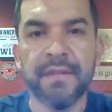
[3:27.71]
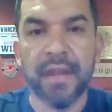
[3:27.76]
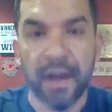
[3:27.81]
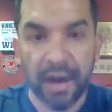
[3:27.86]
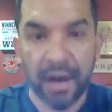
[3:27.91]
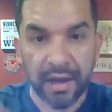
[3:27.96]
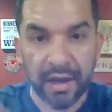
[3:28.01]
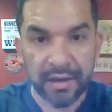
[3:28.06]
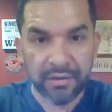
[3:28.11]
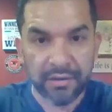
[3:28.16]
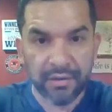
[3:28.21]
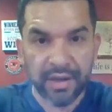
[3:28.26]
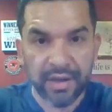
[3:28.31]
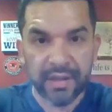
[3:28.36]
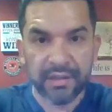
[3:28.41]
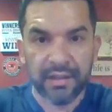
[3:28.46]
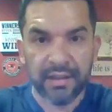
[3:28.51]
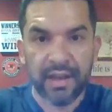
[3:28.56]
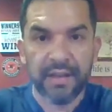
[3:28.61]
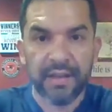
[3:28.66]
how to
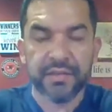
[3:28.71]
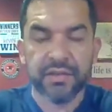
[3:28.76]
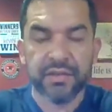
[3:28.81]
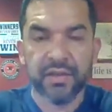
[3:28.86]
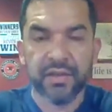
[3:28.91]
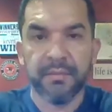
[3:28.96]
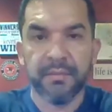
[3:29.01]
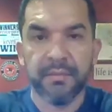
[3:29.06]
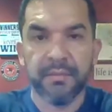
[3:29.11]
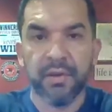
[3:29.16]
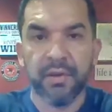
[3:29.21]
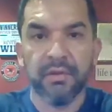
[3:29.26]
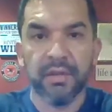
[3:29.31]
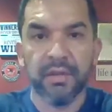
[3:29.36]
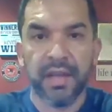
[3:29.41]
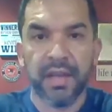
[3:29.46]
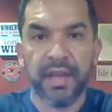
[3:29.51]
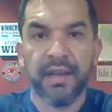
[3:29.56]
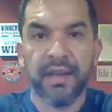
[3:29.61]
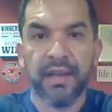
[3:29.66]
create live stream Google
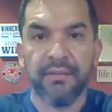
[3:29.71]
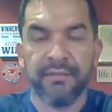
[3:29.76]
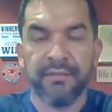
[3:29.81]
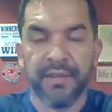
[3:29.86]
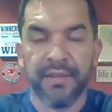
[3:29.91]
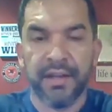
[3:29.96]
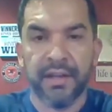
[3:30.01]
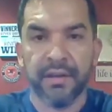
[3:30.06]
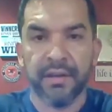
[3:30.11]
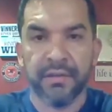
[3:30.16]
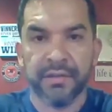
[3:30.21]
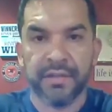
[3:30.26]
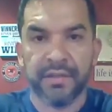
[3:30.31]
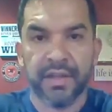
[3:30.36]
Hangout videos